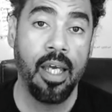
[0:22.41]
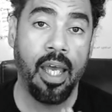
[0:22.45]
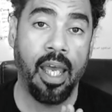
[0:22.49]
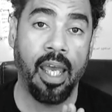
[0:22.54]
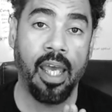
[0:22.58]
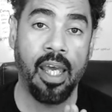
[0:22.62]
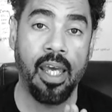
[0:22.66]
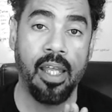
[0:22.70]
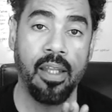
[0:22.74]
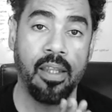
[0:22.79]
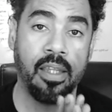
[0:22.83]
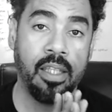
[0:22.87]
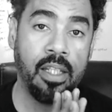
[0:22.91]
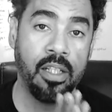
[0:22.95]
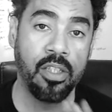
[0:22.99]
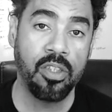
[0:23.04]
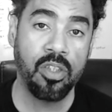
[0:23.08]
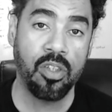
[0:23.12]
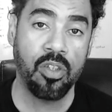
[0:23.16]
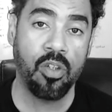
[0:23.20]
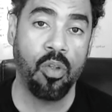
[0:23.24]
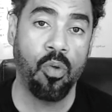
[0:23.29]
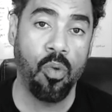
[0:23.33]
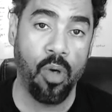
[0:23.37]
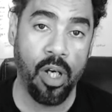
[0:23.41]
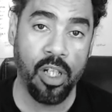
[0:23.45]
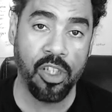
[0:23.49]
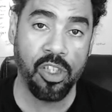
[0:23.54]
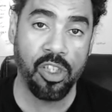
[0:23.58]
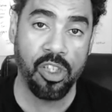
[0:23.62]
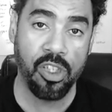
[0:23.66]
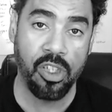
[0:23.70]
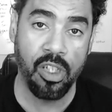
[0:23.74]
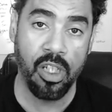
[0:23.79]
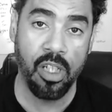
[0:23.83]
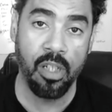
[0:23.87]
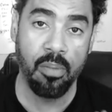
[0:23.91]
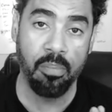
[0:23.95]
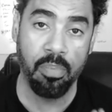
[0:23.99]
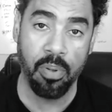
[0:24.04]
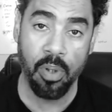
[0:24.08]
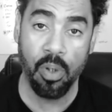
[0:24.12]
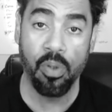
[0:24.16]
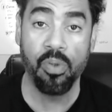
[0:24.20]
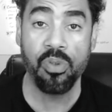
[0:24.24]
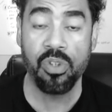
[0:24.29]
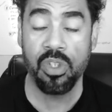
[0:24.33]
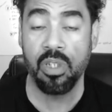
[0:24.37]
And this question
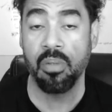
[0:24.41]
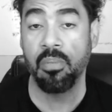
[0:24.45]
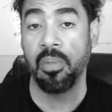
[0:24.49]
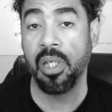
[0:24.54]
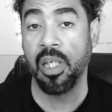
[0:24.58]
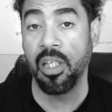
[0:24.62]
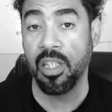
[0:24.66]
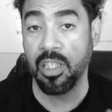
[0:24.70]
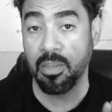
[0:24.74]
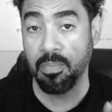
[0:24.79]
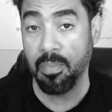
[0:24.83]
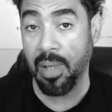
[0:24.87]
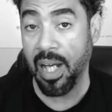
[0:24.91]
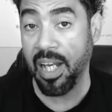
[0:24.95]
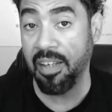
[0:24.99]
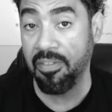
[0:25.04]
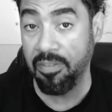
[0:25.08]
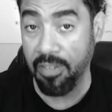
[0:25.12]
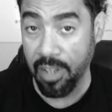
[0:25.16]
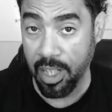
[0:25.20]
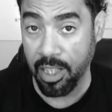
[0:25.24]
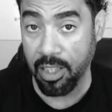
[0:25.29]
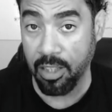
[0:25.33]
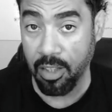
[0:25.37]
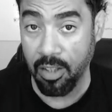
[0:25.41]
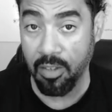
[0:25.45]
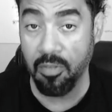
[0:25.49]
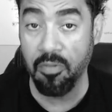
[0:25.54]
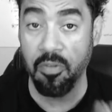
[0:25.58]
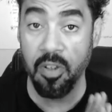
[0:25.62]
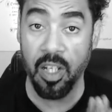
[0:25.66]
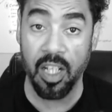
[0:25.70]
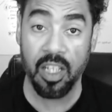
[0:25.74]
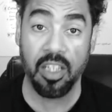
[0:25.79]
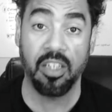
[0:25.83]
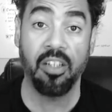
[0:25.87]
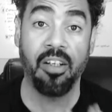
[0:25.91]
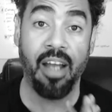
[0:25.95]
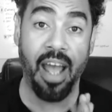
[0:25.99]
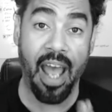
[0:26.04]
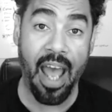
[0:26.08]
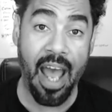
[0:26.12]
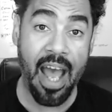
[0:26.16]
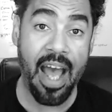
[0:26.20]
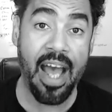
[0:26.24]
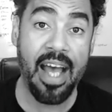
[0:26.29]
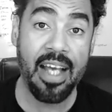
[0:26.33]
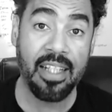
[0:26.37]
posed to me is by Victor. And Victor
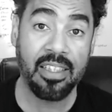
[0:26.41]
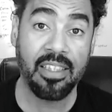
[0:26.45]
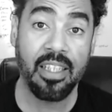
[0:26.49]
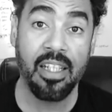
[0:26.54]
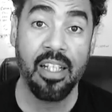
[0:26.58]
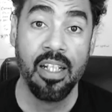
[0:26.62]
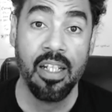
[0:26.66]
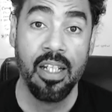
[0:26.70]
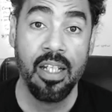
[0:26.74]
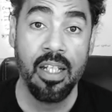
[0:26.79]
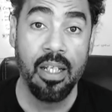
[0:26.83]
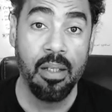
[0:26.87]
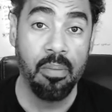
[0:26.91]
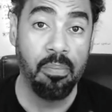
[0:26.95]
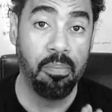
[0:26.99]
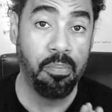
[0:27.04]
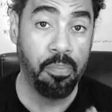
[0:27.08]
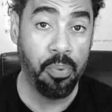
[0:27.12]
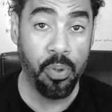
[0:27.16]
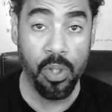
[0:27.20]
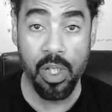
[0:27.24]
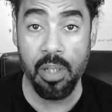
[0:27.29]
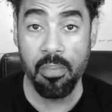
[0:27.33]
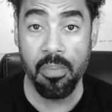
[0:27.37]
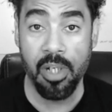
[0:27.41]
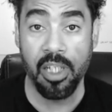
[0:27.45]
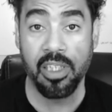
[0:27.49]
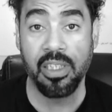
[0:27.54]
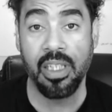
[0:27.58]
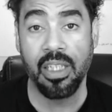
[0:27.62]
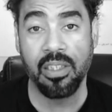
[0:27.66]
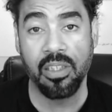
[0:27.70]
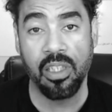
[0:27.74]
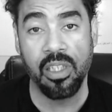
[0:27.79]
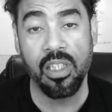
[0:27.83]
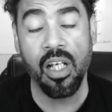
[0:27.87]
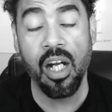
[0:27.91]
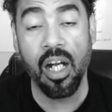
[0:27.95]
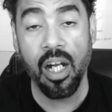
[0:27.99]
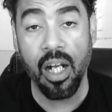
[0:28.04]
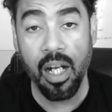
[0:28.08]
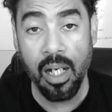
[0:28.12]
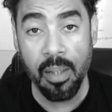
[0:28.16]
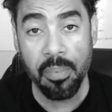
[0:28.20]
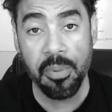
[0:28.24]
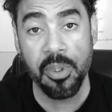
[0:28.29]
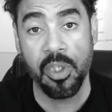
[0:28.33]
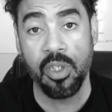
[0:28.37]
asked, pretty much as a young
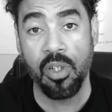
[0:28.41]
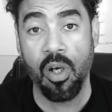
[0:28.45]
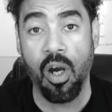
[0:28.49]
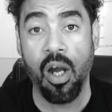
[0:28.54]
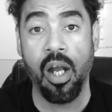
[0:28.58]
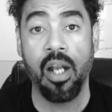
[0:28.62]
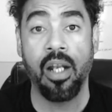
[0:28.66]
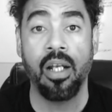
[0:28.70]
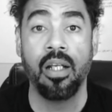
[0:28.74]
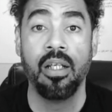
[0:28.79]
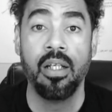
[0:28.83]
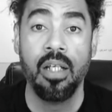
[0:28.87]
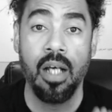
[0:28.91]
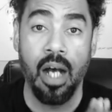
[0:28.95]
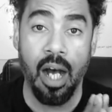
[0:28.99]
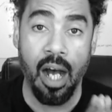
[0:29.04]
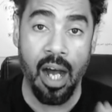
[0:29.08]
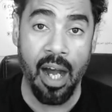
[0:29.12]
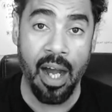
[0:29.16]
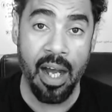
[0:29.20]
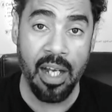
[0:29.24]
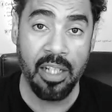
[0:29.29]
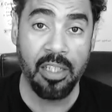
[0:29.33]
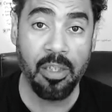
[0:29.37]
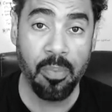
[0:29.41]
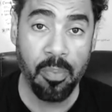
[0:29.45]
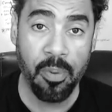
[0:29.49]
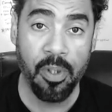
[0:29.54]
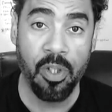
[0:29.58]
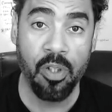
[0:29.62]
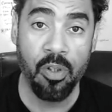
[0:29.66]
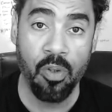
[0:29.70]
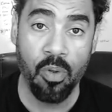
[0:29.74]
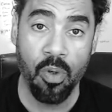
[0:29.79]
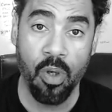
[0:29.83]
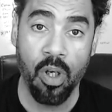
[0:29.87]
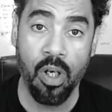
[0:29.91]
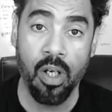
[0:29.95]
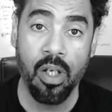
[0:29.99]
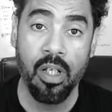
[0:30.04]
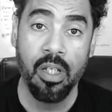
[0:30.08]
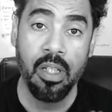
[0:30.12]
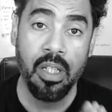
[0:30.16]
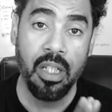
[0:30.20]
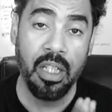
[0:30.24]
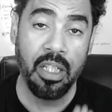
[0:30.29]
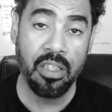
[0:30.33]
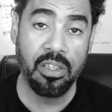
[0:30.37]
upstart entrepreneur,
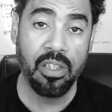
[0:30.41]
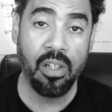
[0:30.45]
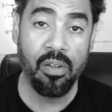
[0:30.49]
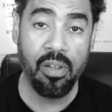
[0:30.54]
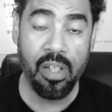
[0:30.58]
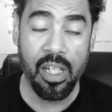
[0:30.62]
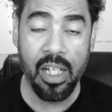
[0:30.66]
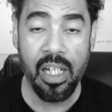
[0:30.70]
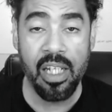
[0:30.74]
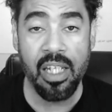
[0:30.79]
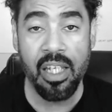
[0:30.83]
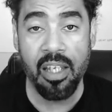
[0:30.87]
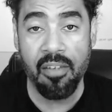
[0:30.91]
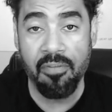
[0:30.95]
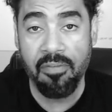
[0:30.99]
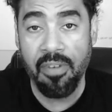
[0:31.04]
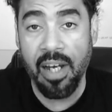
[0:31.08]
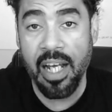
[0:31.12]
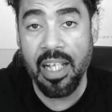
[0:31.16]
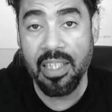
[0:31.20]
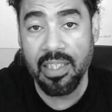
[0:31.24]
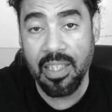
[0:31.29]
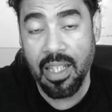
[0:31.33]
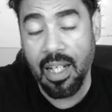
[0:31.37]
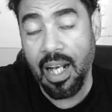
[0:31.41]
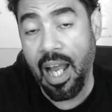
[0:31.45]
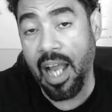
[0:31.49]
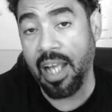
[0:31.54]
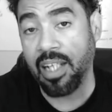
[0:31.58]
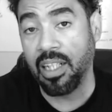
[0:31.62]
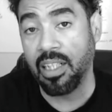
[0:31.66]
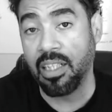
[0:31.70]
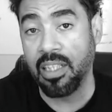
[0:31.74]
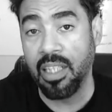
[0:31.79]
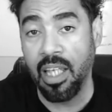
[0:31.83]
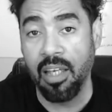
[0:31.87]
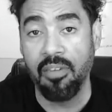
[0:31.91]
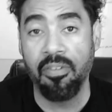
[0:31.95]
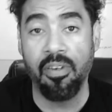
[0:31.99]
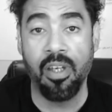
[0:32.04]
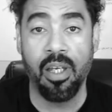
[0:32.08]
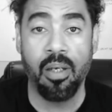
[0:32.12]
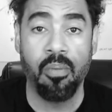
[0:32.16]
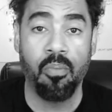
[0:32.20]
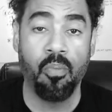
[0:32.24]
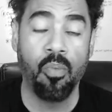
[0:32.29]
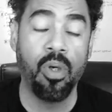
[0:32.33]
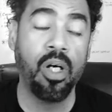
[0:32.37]
is there any advice that I could give
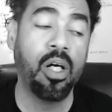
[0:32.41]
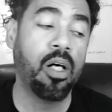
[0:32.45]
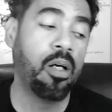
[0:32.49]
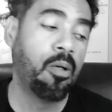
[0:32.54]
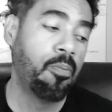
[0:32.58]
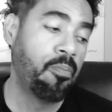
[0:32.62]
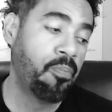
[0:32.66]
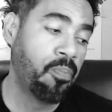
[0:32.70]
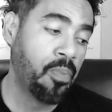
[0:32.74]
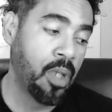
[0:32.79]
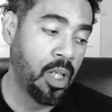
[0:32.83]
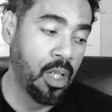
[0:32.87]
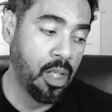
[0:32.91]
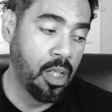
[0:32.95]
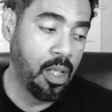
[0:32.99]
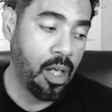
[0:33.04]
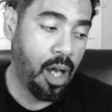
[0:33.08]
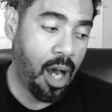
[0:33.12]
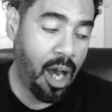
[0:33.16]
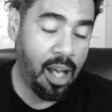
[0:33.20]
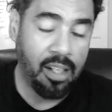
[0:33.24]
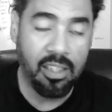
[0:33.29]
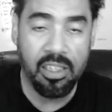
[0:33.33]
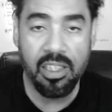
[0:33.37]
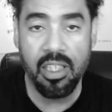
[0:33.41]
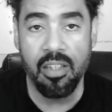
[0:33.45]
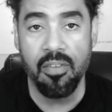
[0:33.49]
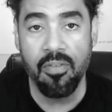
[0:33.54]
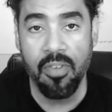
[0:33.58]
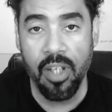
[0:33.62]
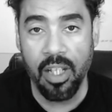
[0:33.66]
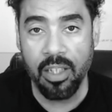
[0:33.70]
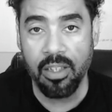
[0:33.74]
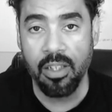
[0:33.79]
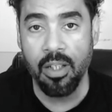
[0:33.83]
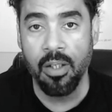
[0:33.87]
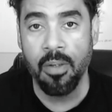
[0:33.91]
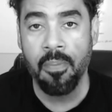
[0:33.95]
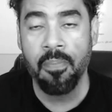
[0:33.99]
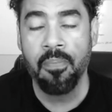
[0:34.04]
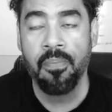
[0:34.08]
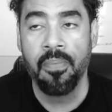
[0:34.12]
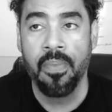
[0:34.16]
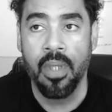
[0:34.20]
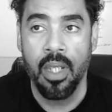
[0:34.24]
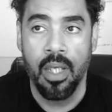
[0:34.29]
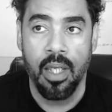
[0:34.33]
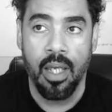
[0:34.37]
him? Well, honestly, Victor,
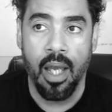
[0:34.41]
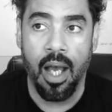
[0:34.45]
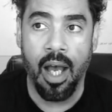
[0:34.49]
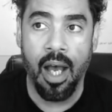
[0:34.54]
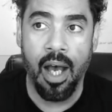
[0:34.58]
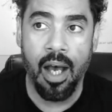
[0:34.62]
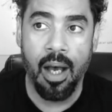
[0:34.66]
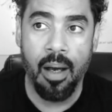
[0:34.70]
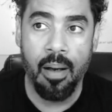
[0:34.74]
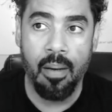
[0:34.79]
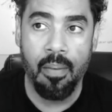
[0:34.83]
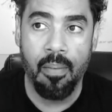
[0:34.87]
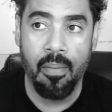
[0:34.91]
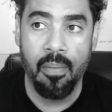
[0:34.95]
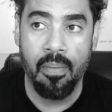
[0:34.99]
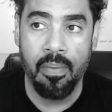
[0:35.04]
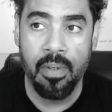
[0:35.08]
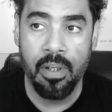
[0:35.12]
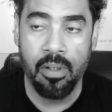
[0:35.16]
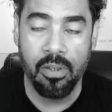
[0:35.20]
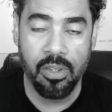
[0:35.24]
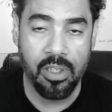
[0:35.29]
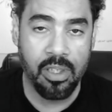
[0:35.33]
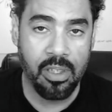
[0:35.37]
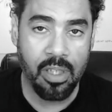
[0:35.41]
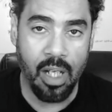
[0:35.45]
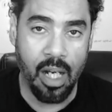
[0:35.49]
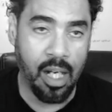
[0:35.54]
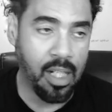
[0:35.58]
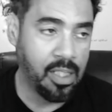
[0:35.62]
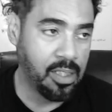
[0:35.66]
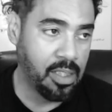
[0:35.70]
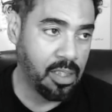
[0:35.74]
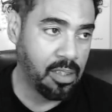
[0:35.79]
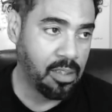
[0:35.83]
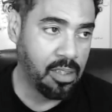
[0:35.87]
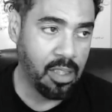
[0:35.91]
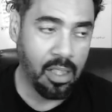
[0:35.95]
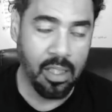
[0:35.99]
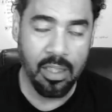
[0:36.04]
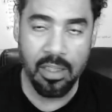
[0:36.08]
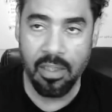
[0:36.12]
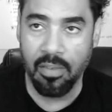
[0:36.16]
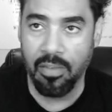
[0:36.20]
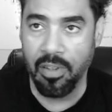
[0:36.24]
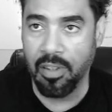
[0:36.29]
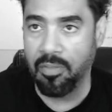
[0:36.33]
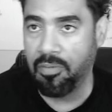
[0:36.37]
there's tons and
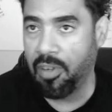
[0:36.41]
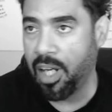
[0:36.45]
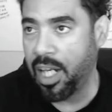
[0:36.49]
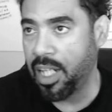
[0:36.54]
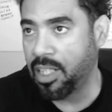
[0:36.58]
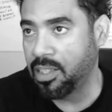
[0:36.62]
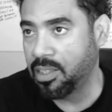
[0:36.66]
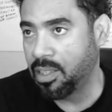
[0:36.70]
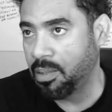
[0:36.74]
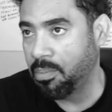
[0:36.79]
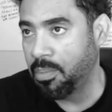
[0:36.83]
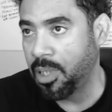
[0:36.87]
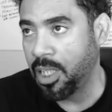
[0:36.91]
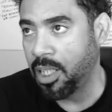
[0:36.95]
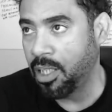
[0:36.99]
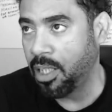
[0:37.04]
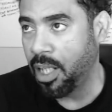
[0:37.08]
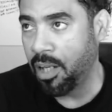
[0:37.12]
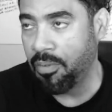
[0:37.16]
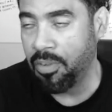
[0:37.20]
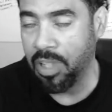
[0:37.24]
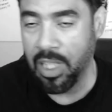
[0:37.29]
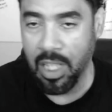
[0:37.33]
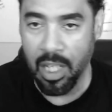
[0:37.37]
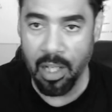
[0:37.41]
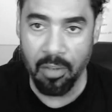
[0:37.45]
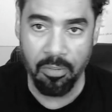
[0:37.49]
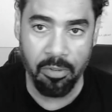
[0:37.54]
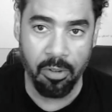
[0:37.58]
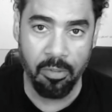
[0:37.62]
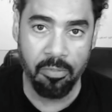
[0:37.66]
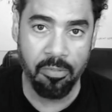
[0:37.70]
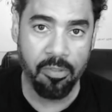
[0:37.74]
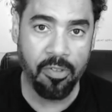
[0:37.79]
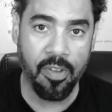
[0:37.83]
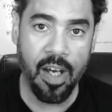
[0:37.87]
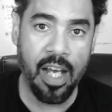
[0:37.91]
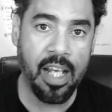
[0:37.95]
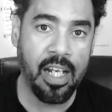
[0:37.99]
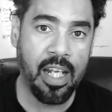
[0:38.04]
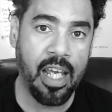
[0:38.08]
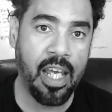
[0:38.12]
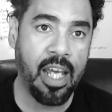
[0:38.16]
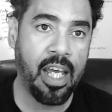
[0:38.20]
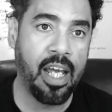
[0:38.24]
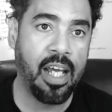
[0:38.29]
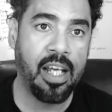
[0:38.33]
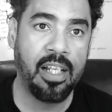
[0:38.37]
tons of advice. I mean, everything from
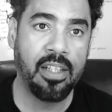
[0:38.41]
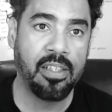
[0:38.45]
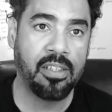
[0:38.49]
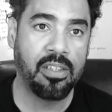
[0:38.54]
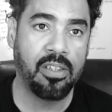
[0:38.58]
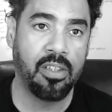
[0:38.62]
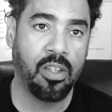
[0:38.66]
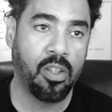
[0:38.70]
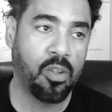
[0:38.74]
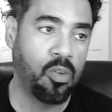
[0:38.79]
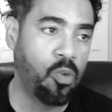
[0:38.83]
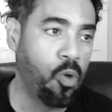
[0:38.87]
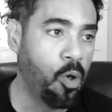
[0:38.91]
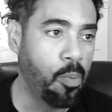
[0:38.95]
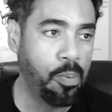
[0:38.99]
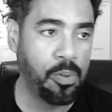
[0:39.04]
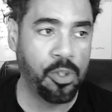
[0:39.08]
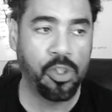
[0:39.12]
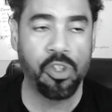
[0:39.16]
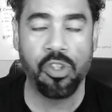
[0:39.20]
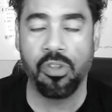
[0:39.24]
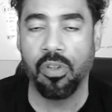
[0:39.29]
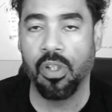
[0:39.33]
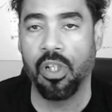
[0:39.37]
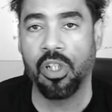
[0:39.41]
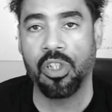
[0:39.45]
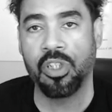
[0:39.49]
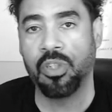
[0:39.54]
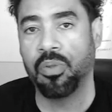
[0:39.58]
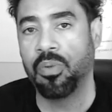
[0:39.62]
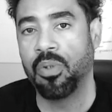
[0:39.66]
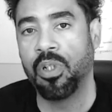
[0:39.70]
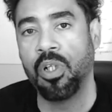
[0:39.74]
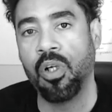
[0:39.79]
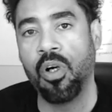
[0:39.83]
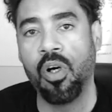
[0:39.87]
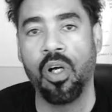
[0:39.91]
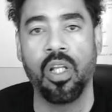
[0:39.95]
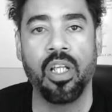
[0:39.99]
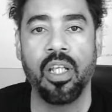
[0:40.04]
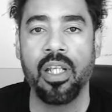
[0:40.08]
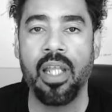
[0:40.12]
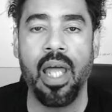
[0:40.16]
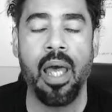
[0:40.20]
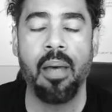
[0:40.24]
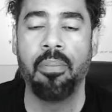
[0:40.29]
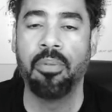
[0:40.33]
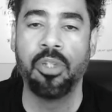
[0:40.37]
finance to corporate structure and all
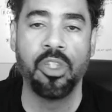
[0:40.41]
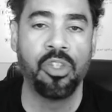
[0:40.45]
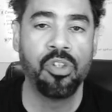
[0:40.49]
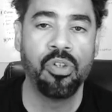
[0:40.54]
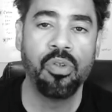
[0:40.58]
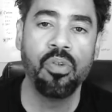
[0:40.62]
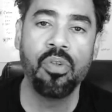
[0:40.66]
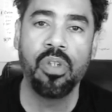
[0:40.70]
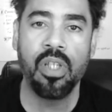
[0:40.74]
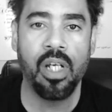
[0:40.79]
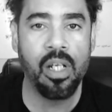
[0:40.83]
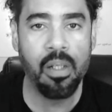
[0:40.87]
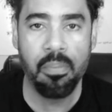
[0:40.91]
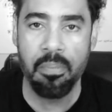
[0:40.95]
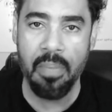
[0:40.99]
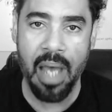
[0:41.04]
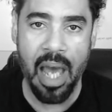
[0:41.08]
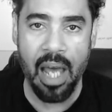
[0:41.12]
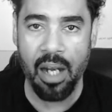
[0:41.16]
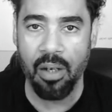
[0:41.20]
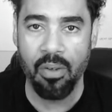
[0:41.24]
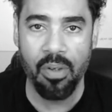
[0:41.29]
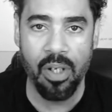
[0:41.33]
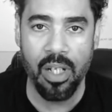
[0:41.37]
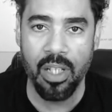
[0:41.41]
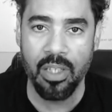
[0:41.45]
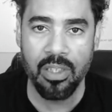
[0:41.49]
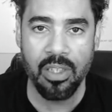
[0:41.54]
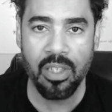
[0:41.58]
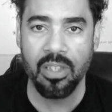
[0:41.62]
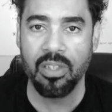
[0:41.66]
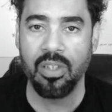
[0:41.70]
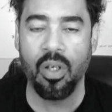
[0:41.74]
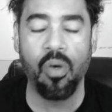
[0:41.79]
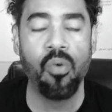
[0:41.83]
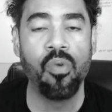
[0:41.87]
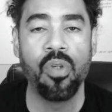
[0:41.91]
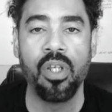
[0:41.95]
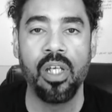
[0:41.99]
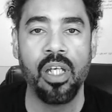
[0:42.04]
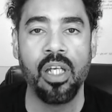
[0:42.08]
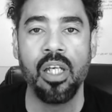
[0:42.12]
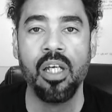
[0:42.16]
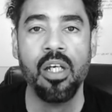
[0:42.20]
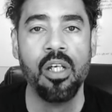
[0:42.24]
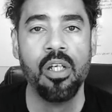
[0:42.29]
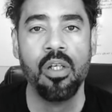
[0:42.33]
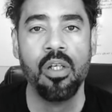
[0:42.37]
of that. But the truth of the matter is, it's only